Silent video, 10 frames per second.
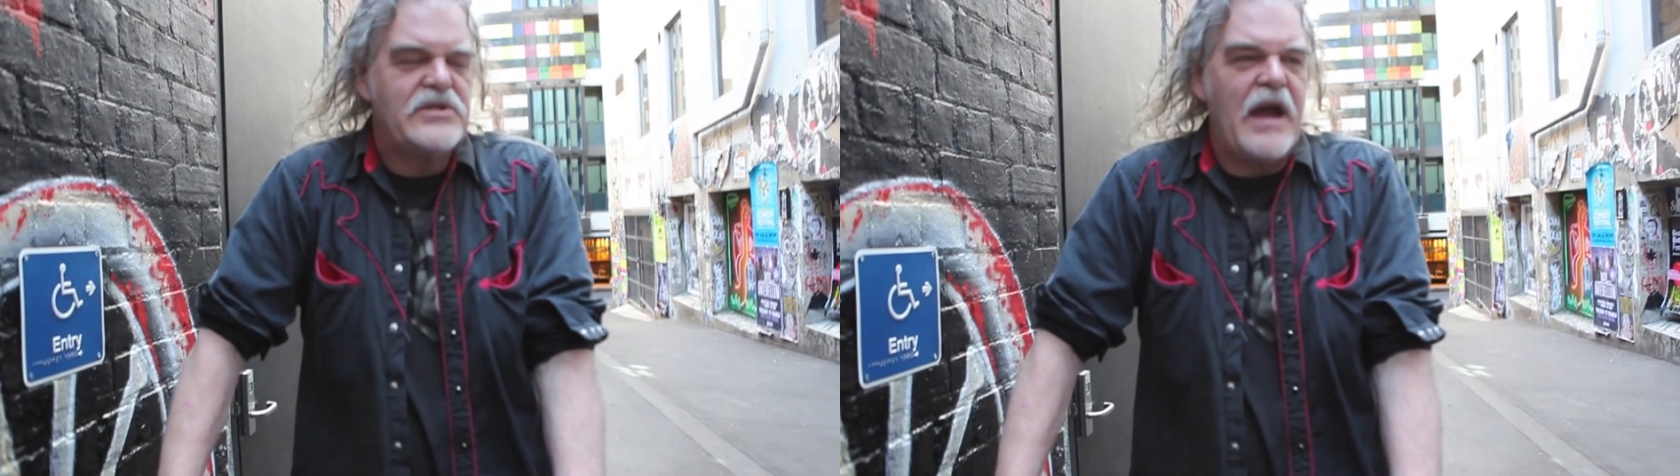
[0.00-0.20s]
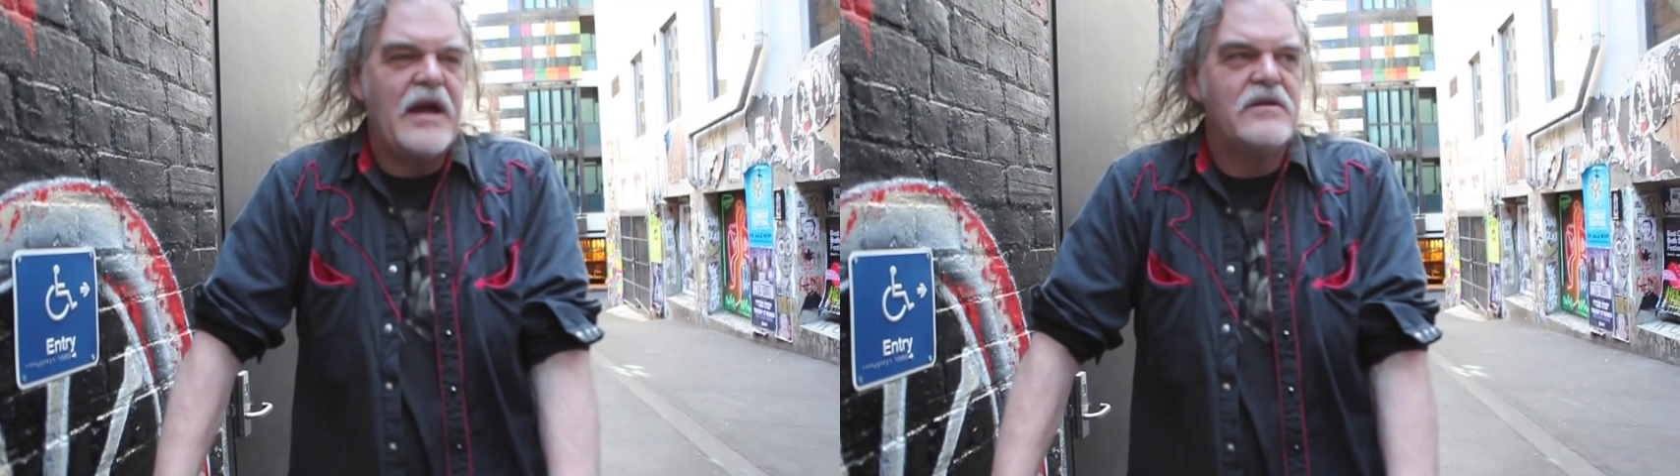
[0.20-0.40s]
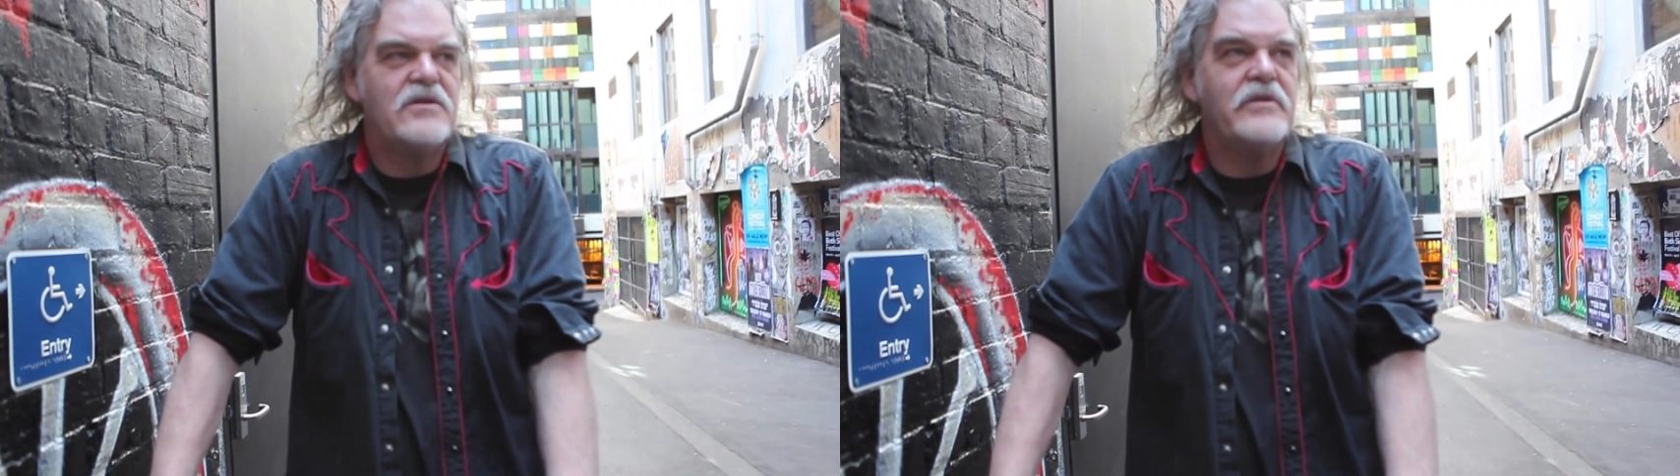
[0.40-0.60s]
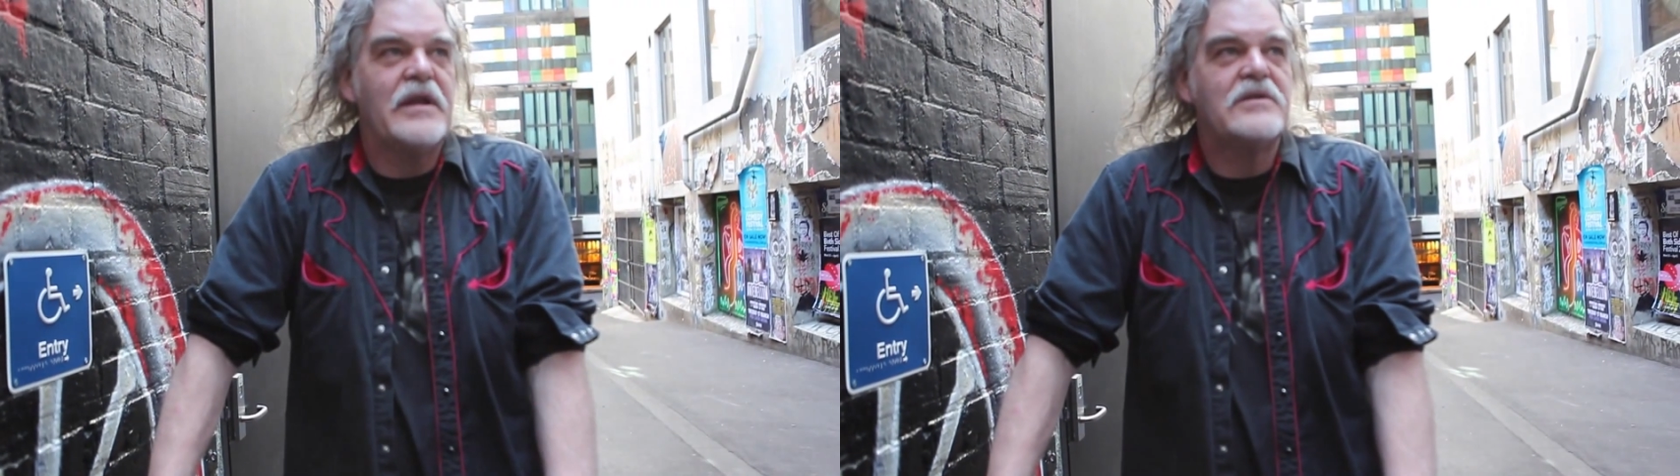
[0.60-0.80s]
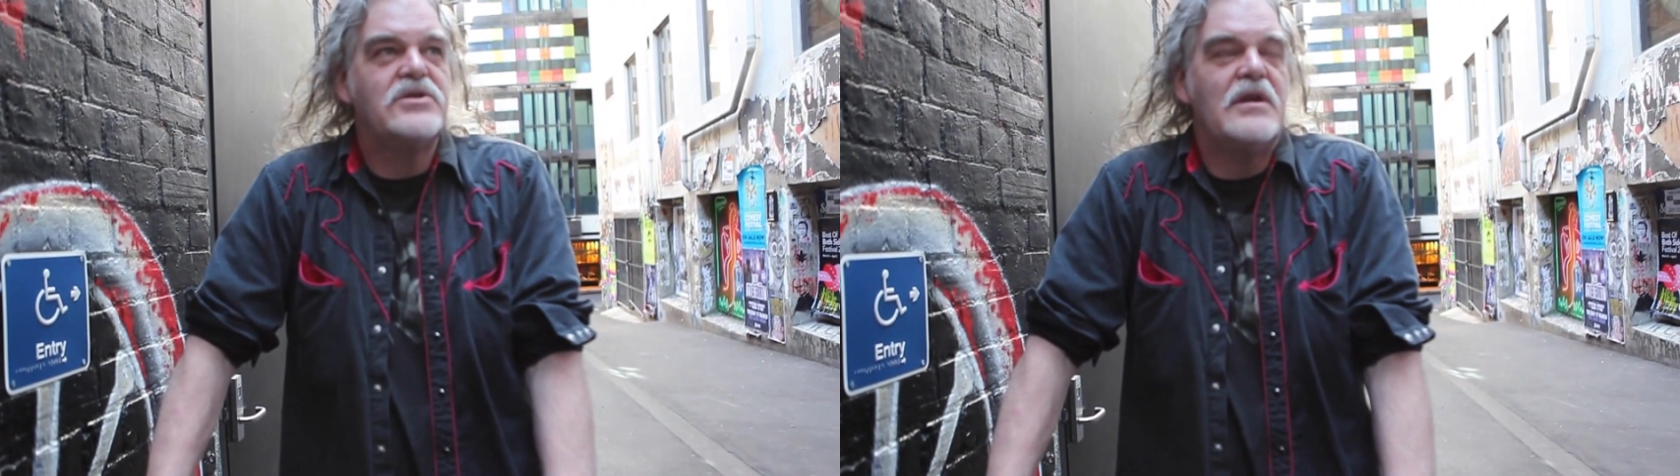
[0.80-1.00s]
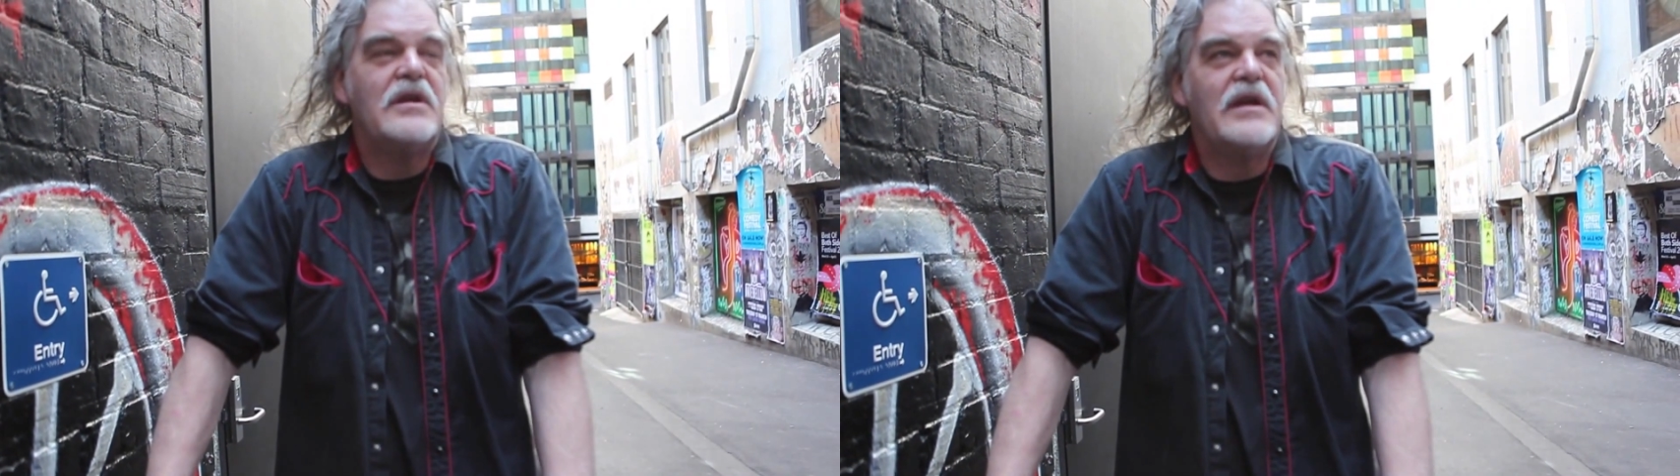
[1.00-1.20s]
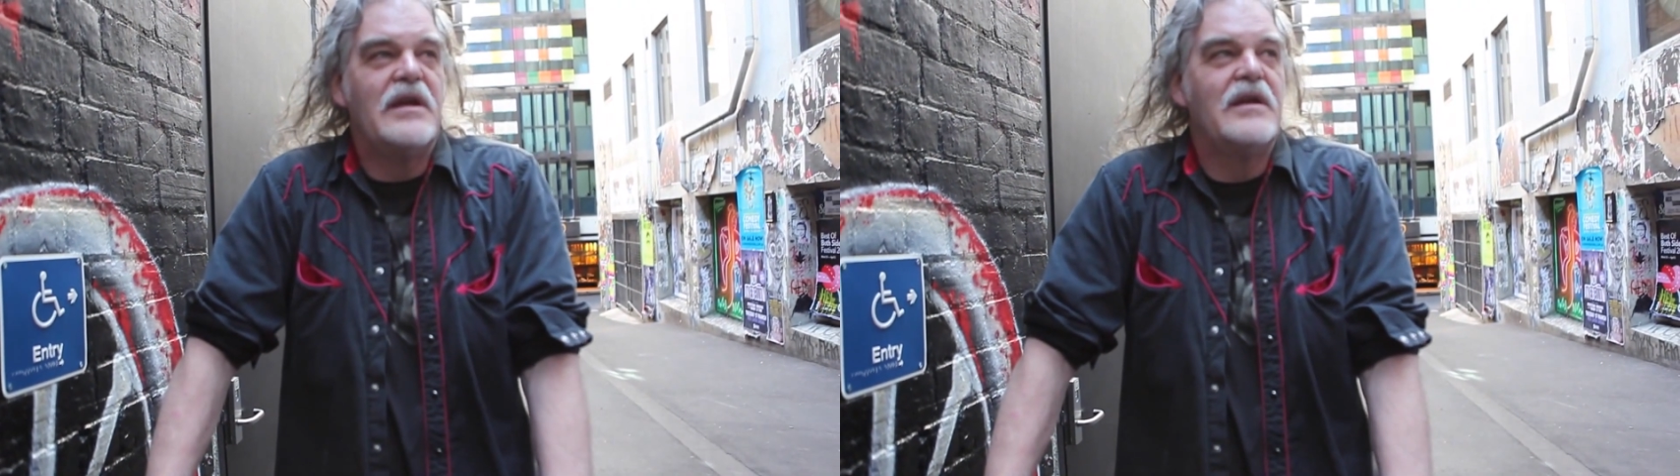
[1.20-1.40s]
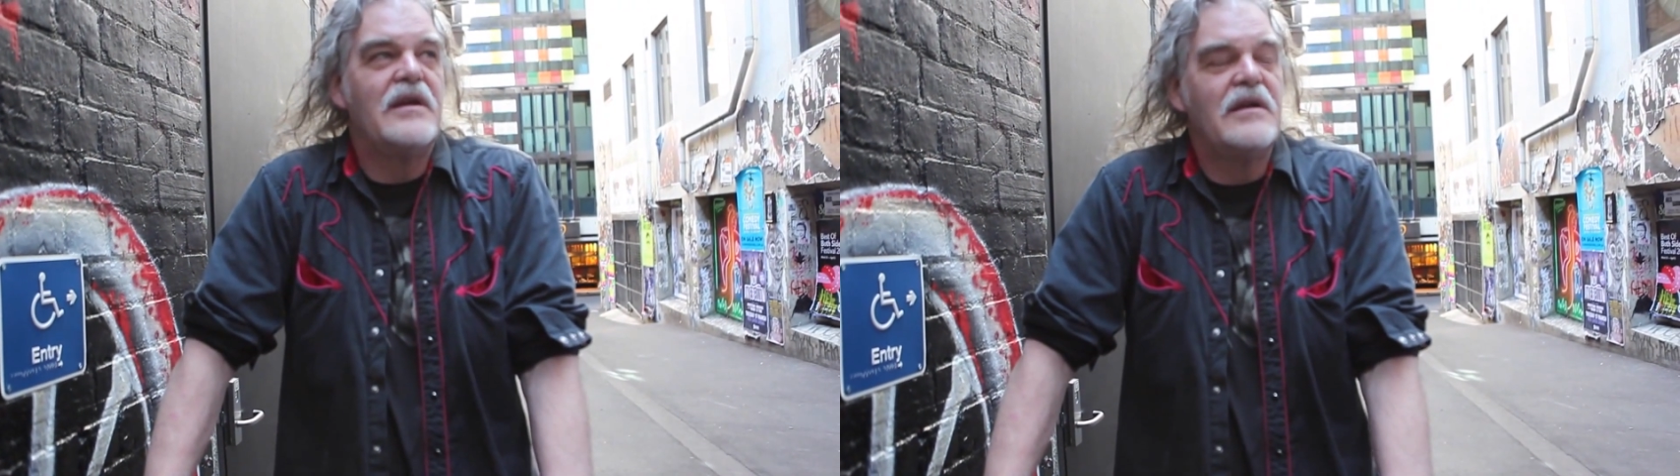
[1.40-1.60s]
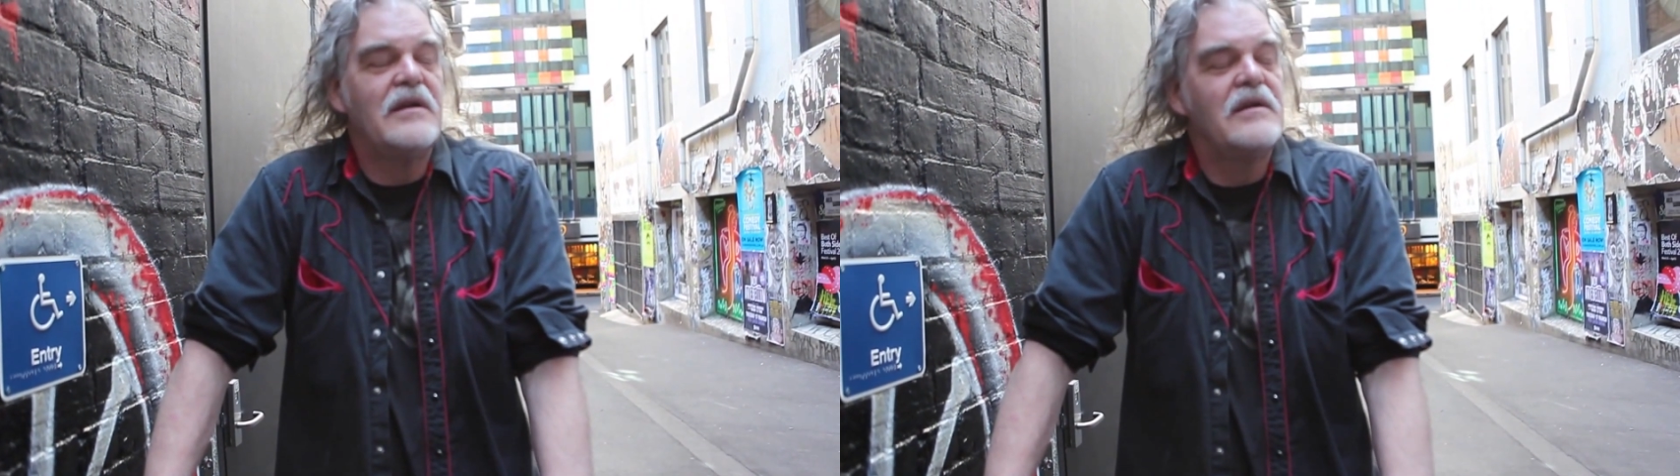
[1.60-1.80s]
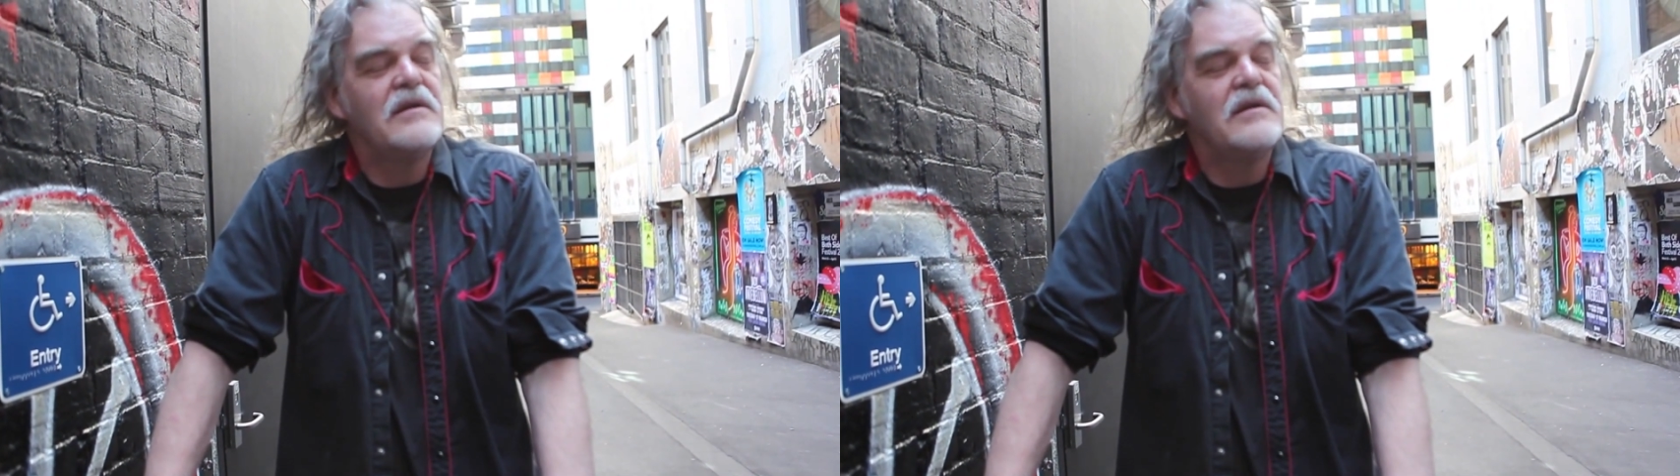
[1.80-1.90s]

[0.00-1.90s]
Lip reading: started doing the chili,